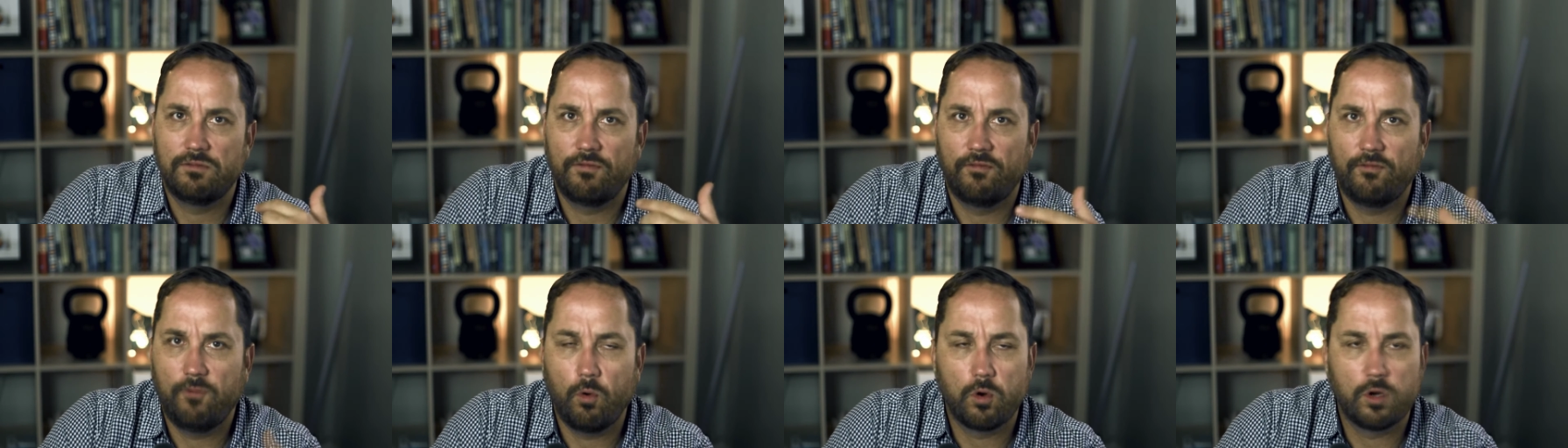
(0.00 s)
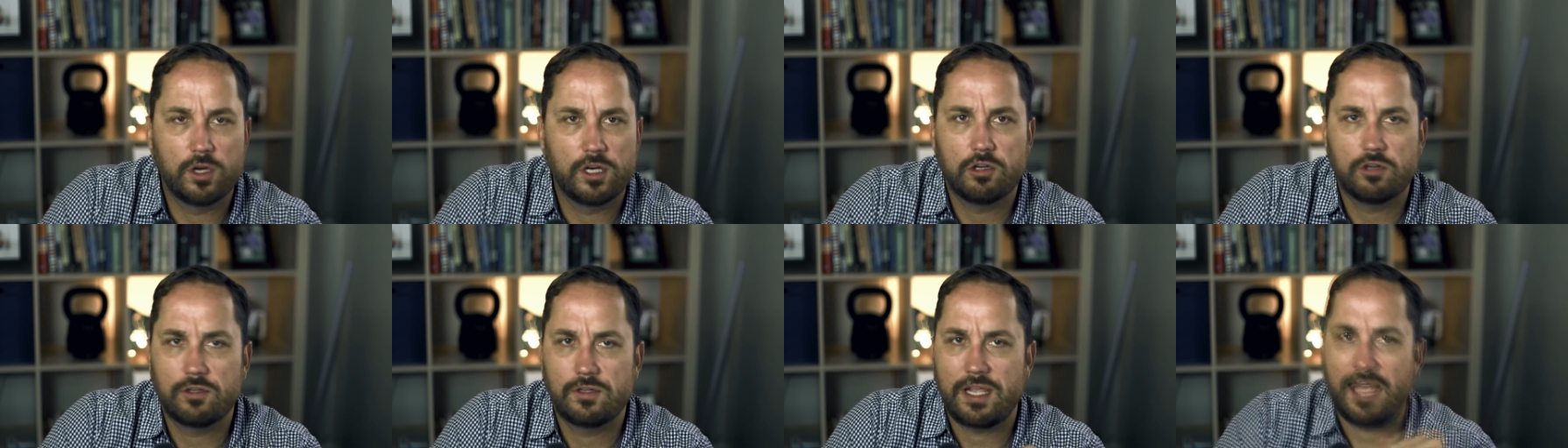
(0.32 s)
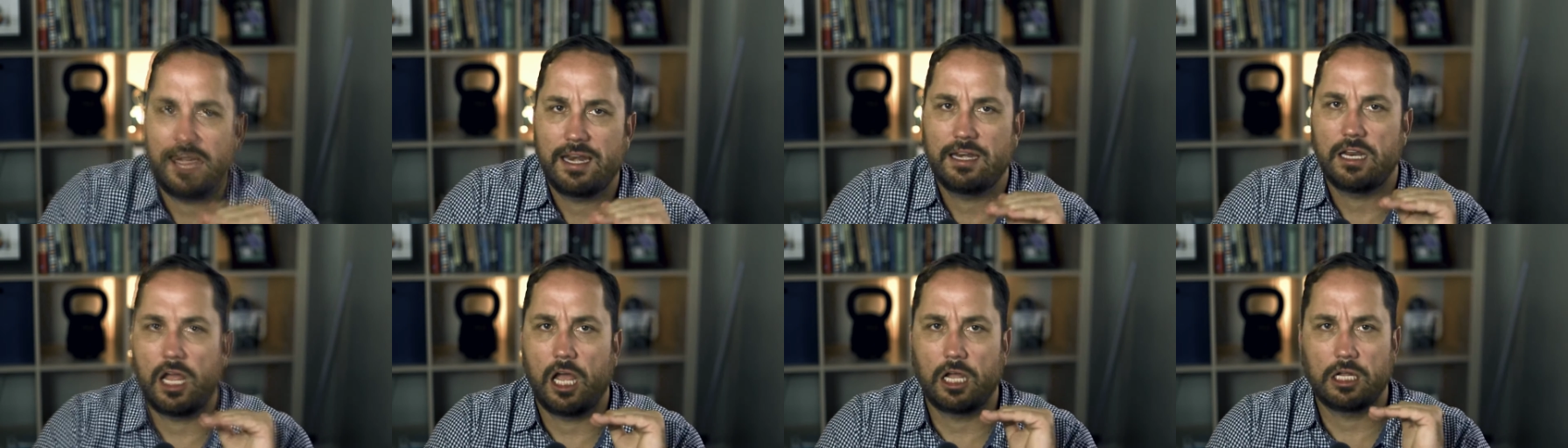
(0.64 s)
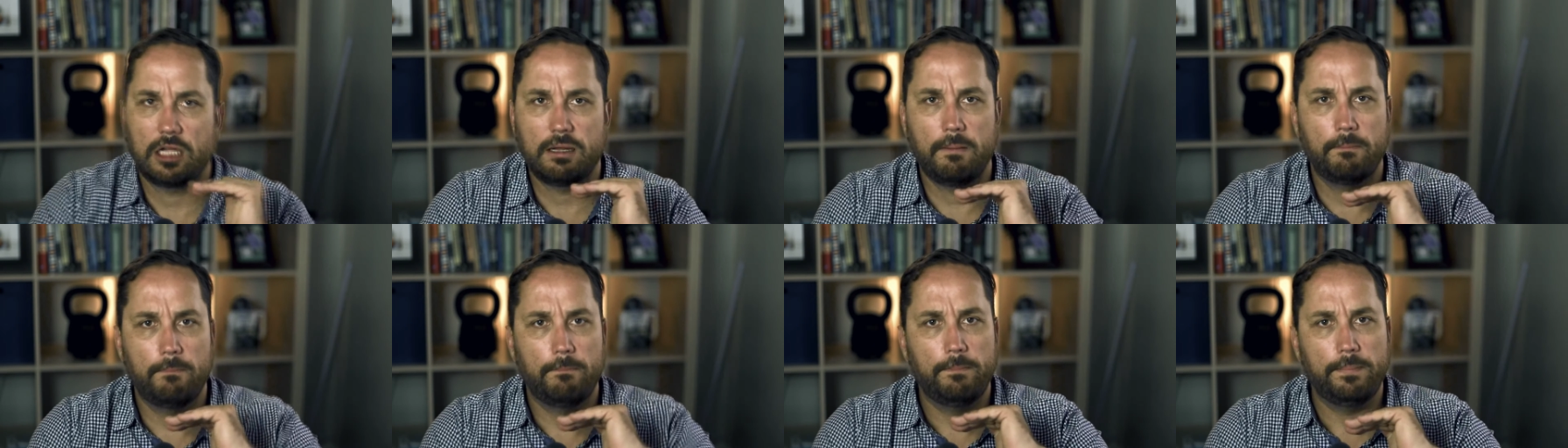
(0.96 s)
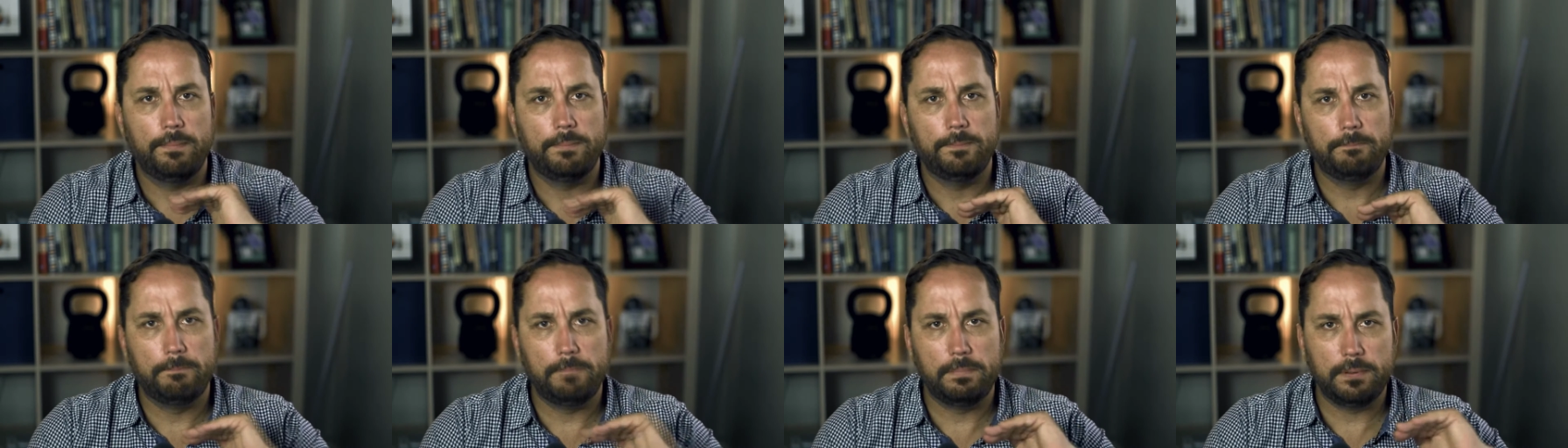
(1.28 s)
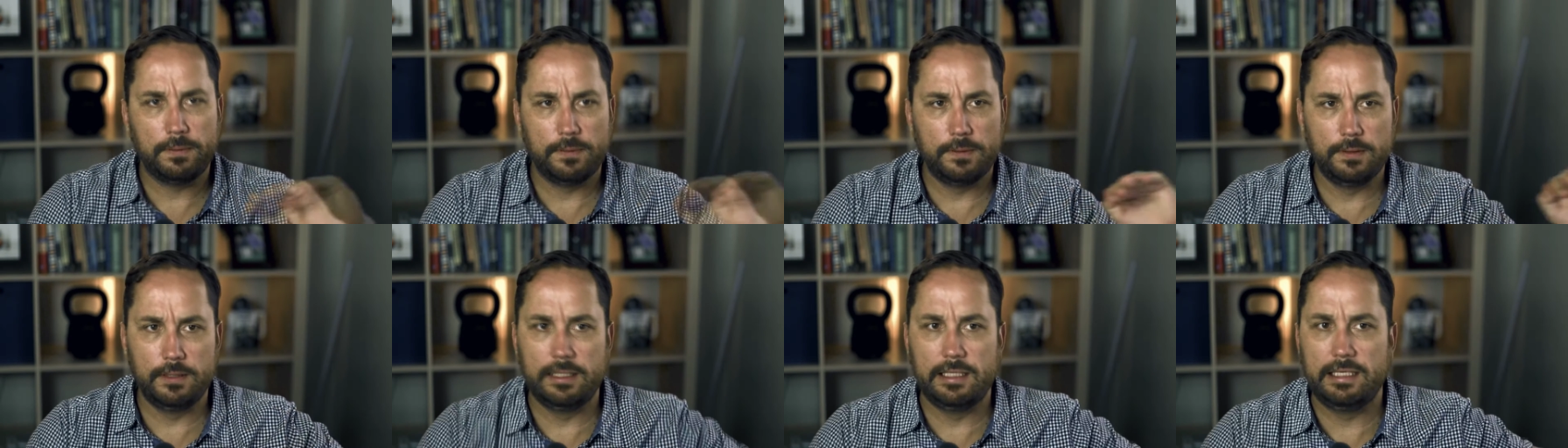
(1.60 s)
4 years had a
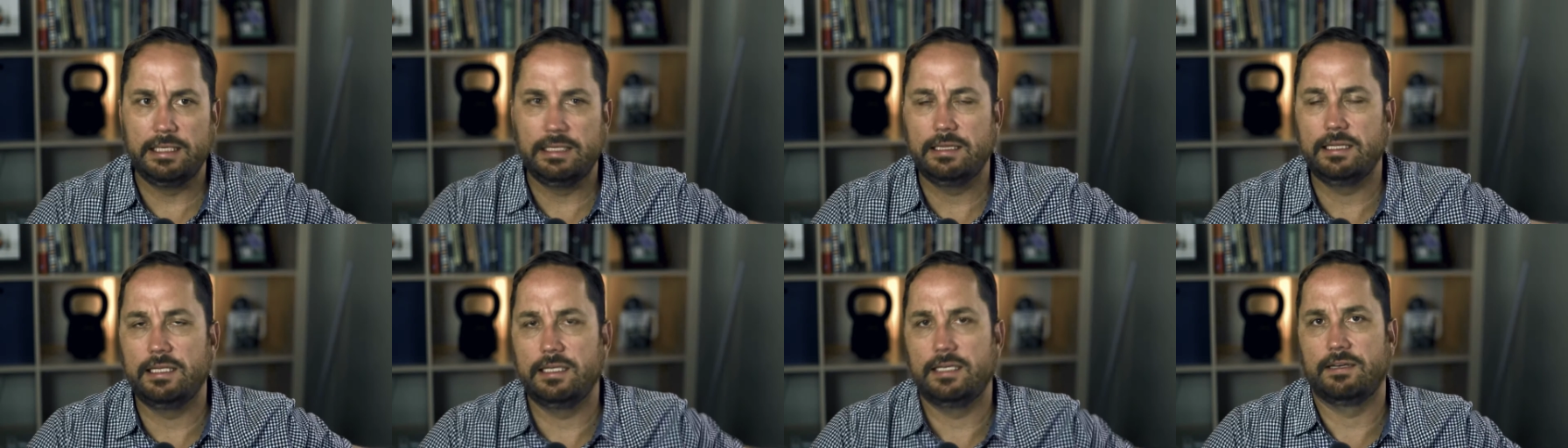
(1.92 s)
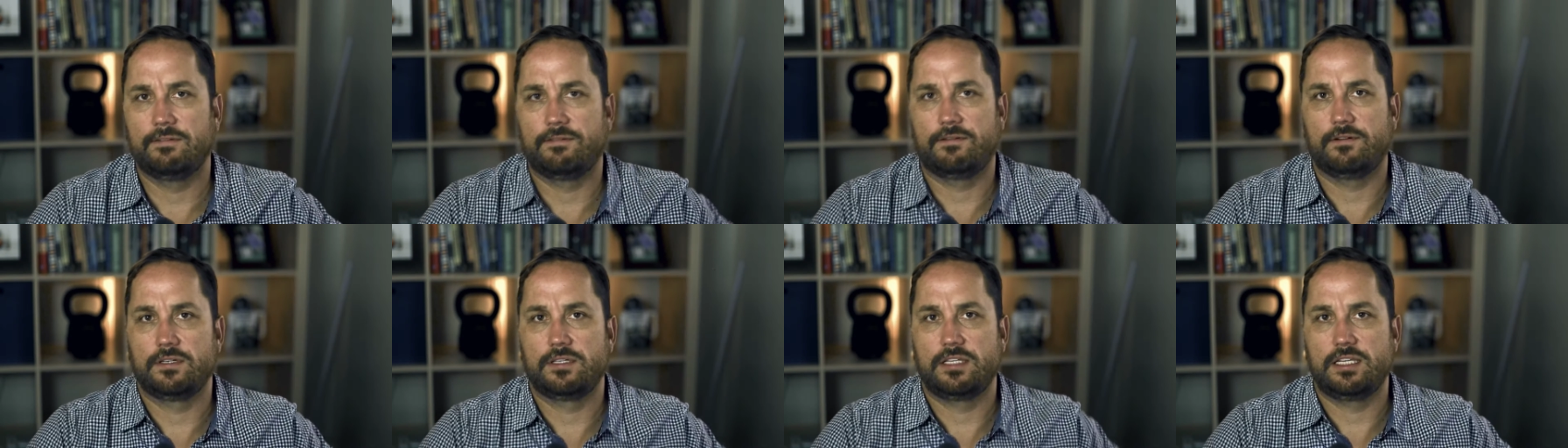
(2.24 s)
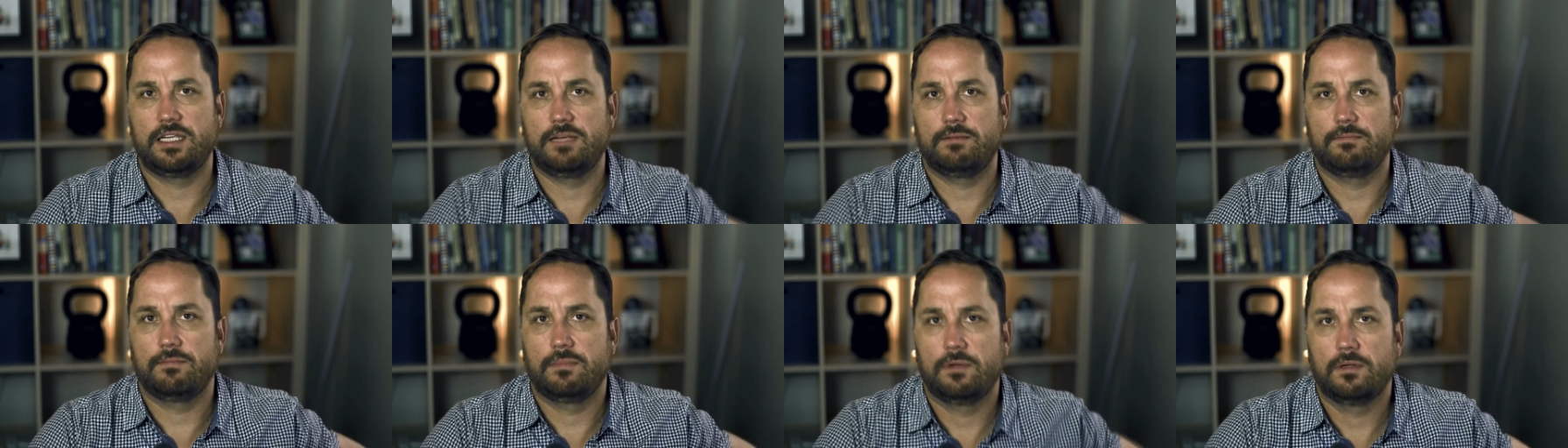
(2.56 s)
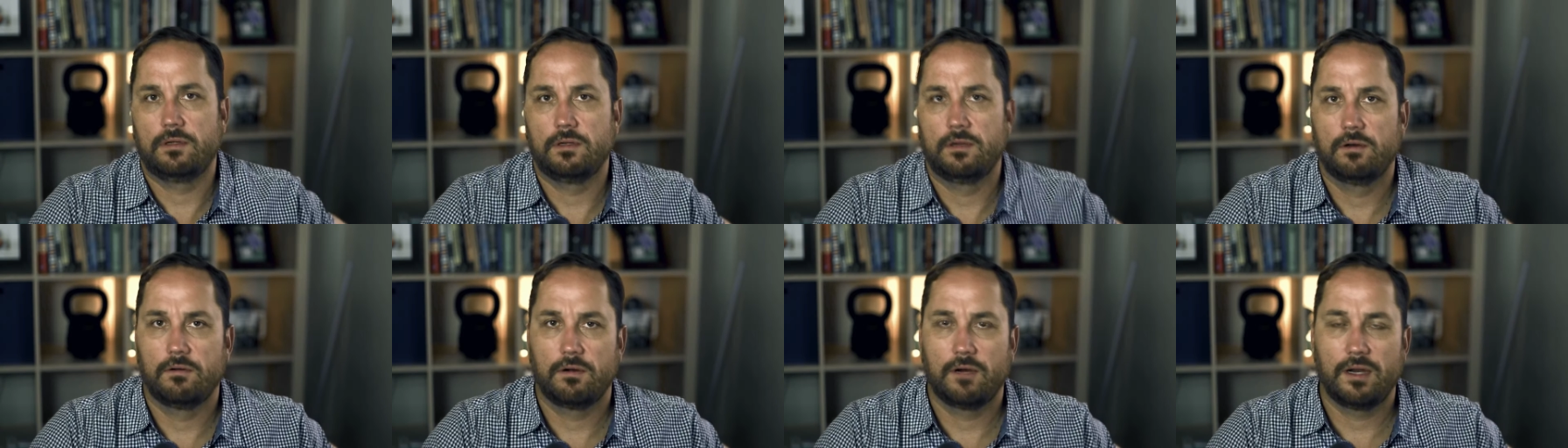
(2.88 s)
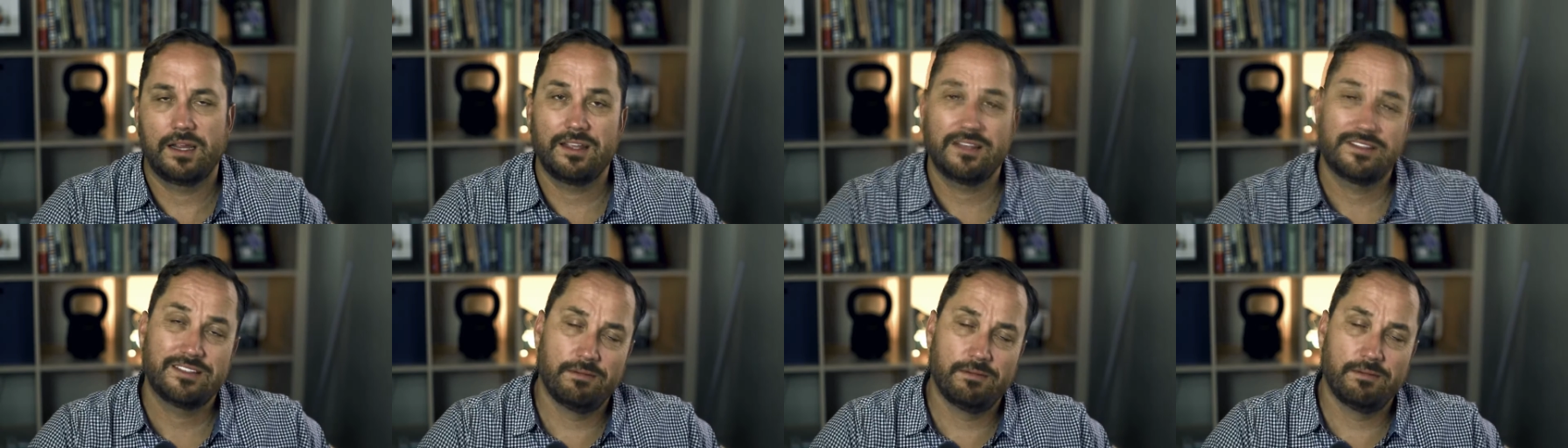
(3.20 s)
completely different team, right?